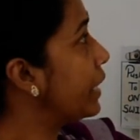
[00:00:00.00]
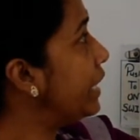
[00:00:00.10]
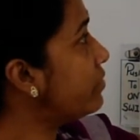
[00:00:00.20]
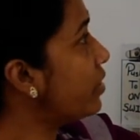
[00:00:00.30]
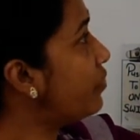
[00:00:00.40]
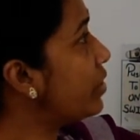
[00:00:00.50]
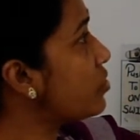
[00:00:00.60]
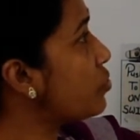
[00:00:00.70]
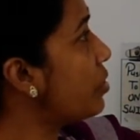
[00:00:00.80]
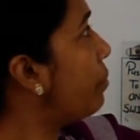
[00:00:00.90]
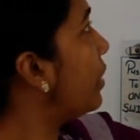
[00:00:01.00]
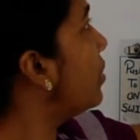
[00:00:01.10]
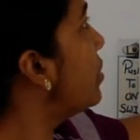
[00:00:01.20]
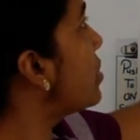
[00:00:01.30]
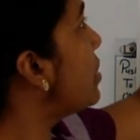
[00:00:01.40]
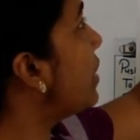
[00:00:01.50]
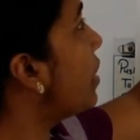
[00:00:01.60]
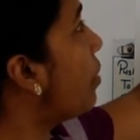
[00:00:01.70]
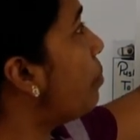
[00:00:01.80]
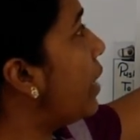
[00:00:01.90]
It refers to the methods that
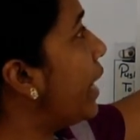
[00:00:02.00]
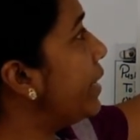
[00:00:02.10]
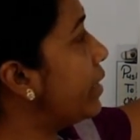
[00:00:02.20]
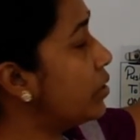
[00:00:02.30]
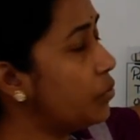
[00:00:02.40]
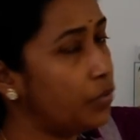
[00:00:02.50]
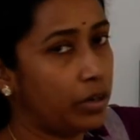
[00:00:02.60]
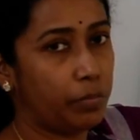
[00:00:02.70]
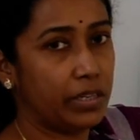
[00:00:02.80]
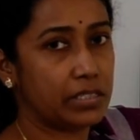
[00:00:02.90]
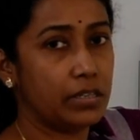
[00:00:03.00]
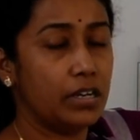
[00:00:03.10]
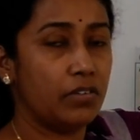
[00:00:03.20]
are applied at the workplace.